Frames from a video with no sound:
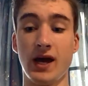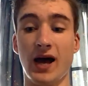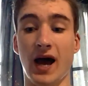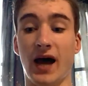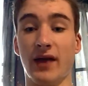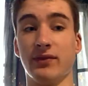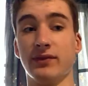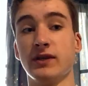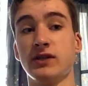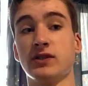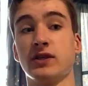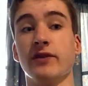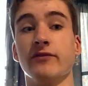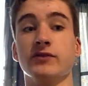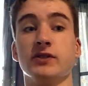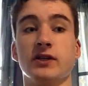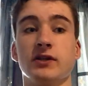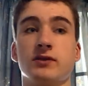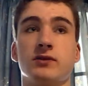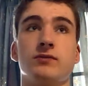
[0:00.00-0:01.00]
And this gives
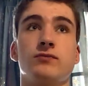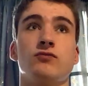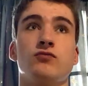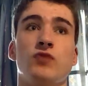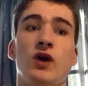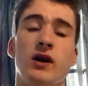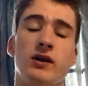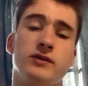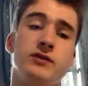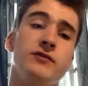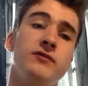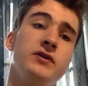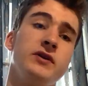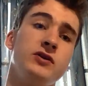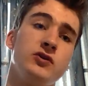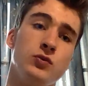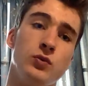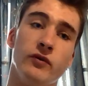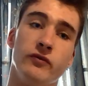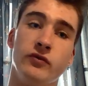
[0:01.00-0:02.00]
it, relatively
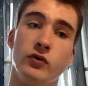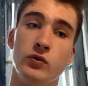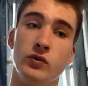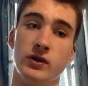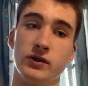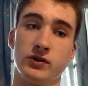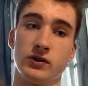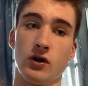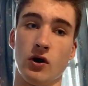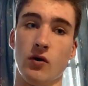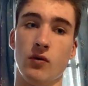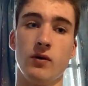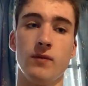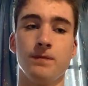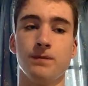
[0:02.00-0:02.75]
to a few years ago,